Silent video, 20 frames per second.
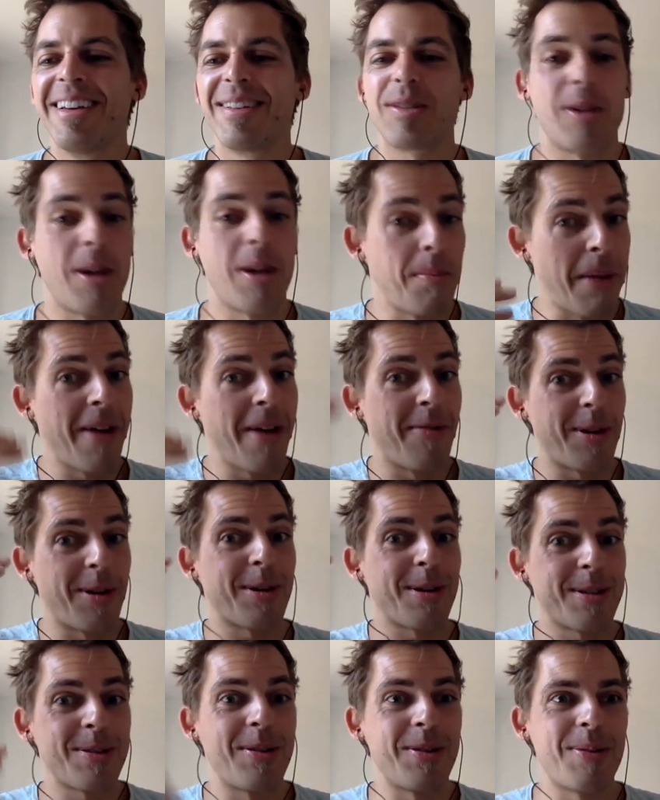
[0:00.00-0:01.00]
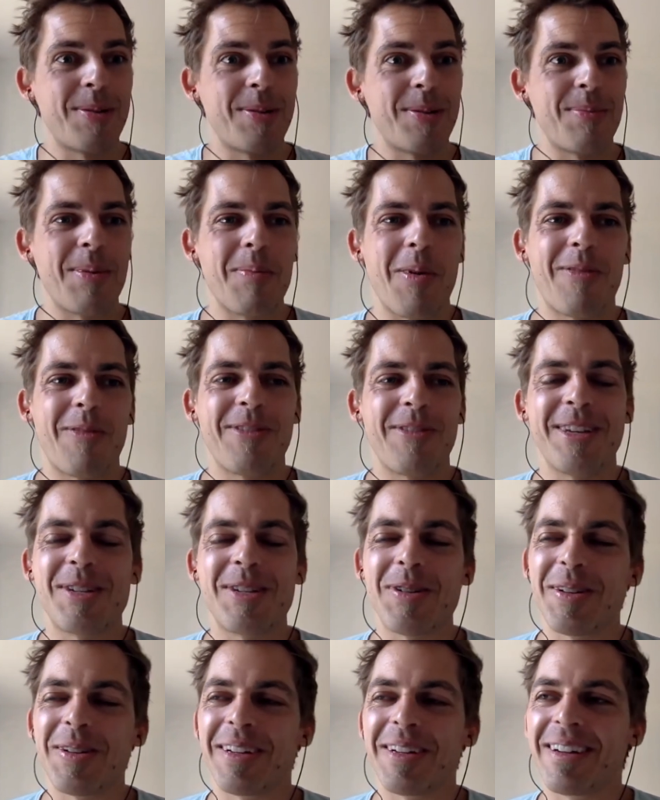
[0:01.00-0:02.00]
So that my work is going to be more
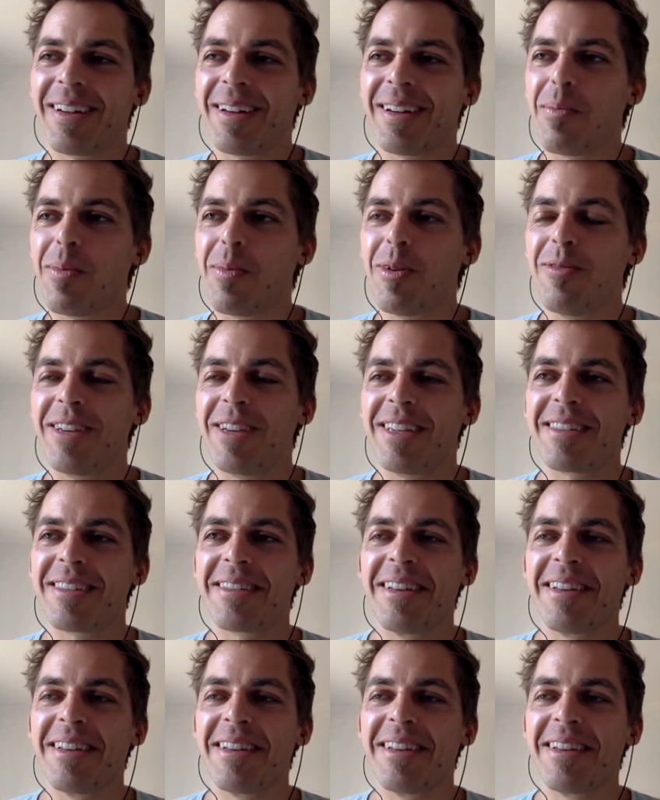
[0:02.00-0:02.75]
featured in the movies.